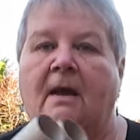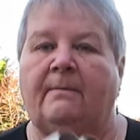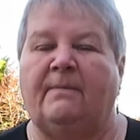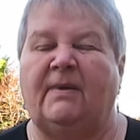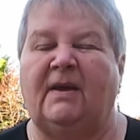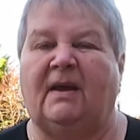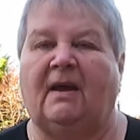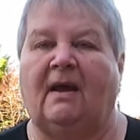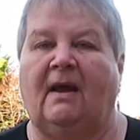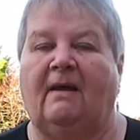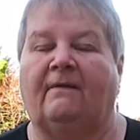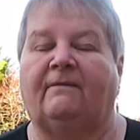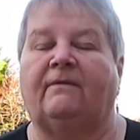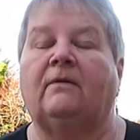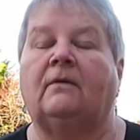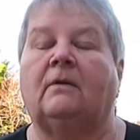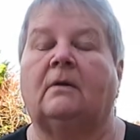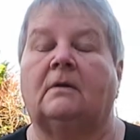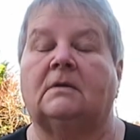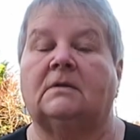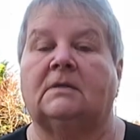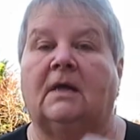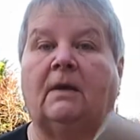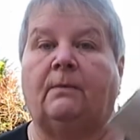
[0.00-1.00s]
Be careful
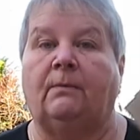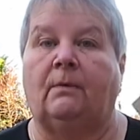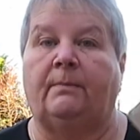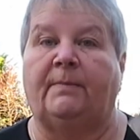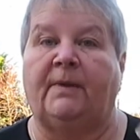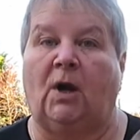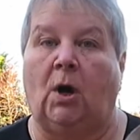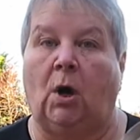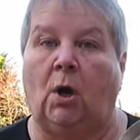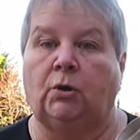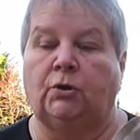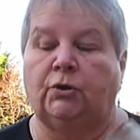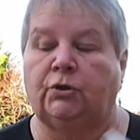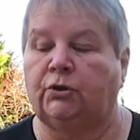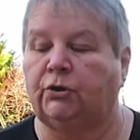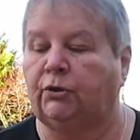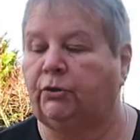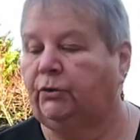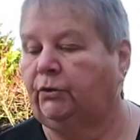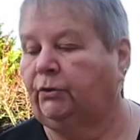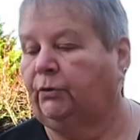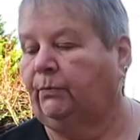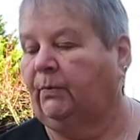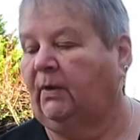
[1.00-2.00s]
because they will be hot
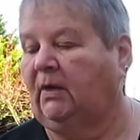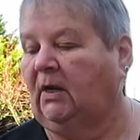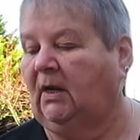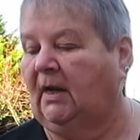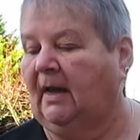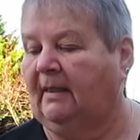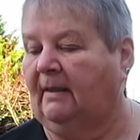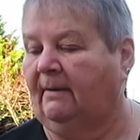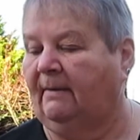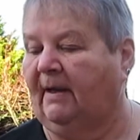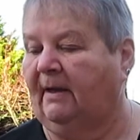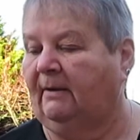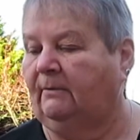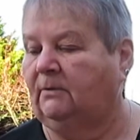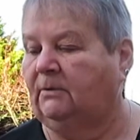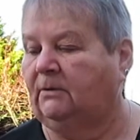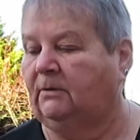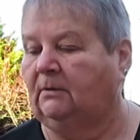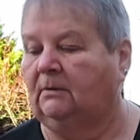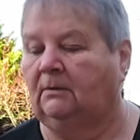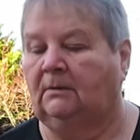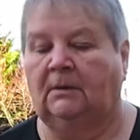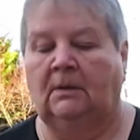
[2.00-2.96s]
when you get them out.